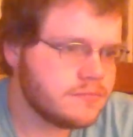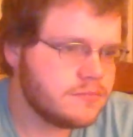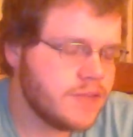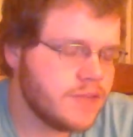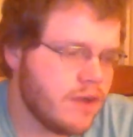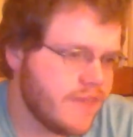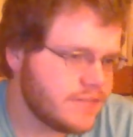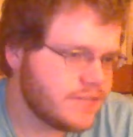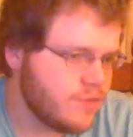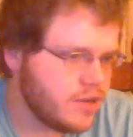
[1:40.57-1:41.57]
I
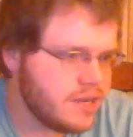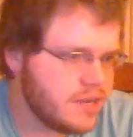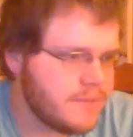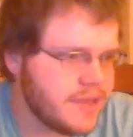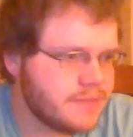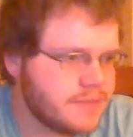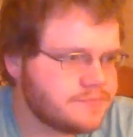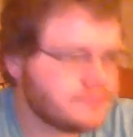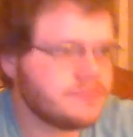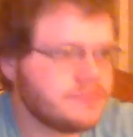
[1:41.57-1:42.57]
fast forwarded a bit,
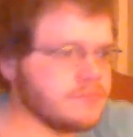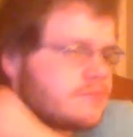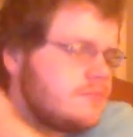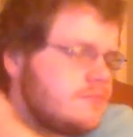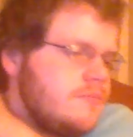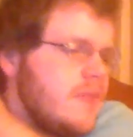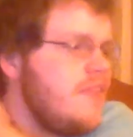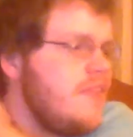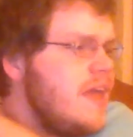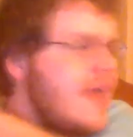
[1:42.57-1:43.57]

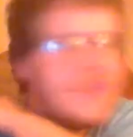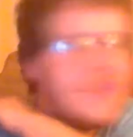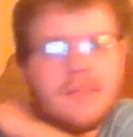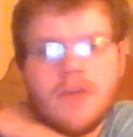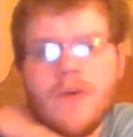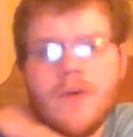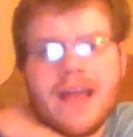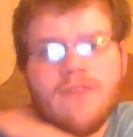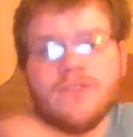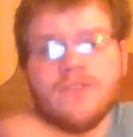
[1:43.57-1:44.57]
and then I ended up going
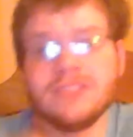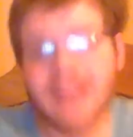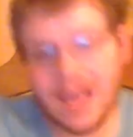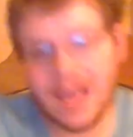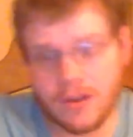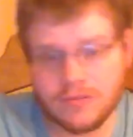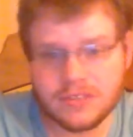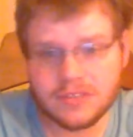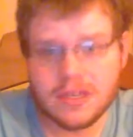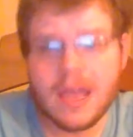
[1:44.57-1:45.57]
out for
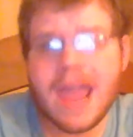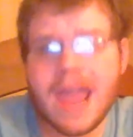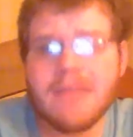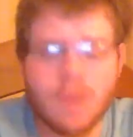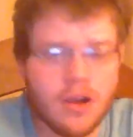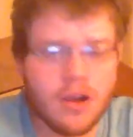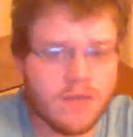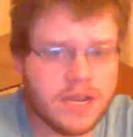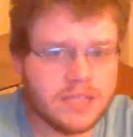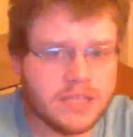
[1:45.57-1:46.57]
tacos and
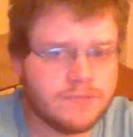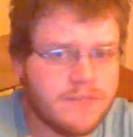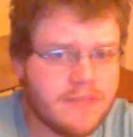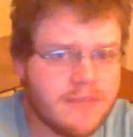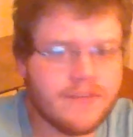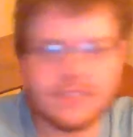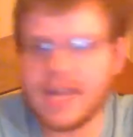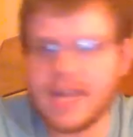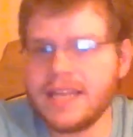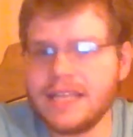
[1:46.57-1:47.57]
margaritas with my friends
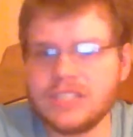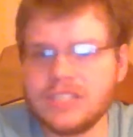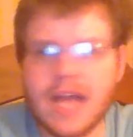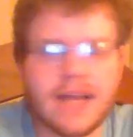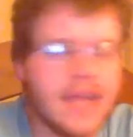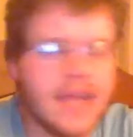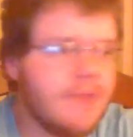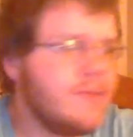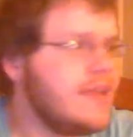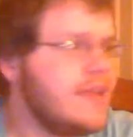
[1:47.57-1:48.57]
Kylie and John,
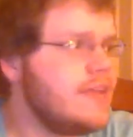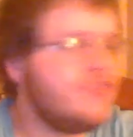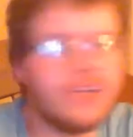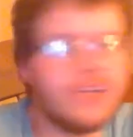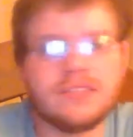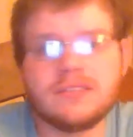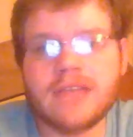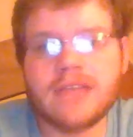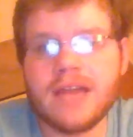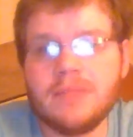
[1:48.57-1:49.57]
and we
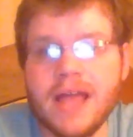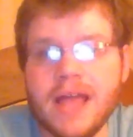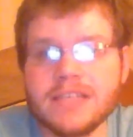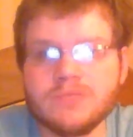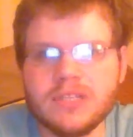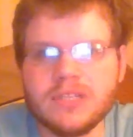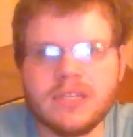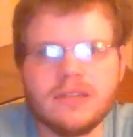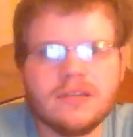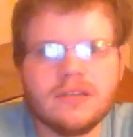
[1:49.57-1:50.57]
just had a blast.
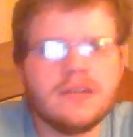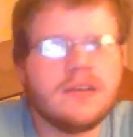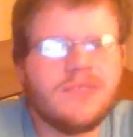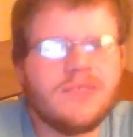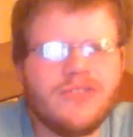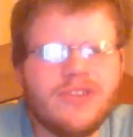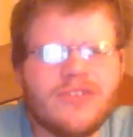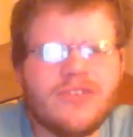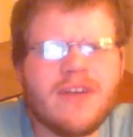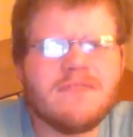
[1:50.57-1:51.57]
Really, we usually
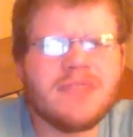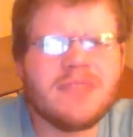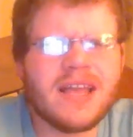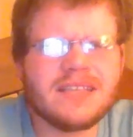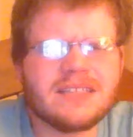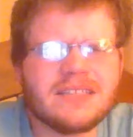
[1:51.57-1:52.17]
do have a blast.